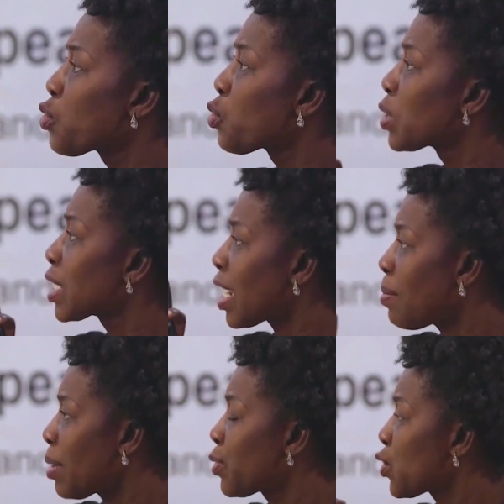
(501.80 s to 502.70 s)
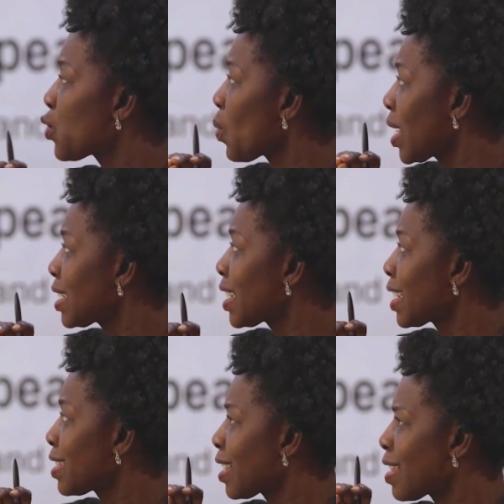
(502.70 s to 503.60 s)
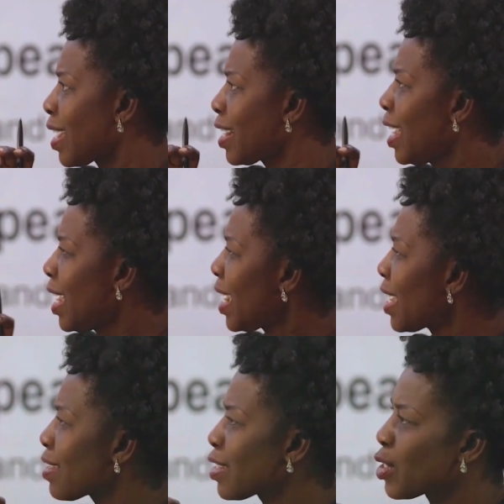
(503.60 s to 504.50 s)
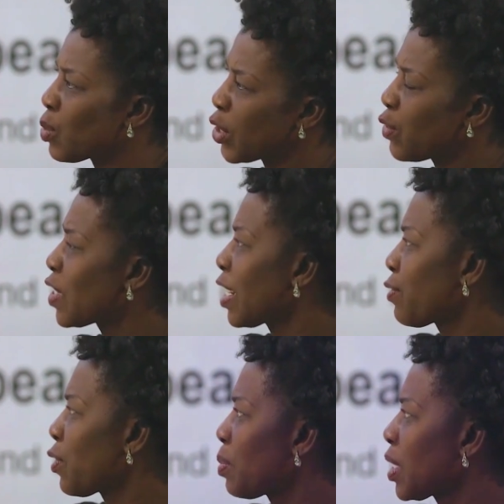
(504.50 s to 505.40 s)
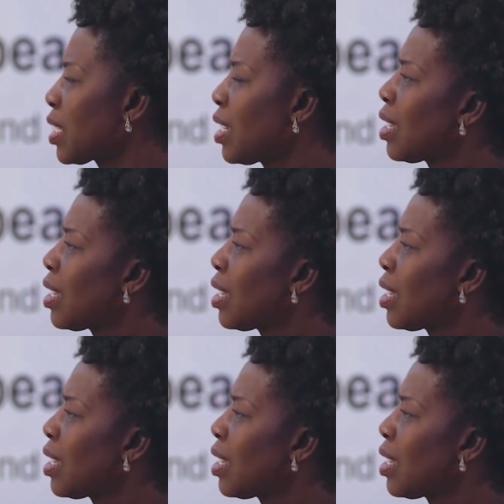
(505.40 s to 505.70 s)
who would come up to you one day and say that, hey, this is what you've done for me.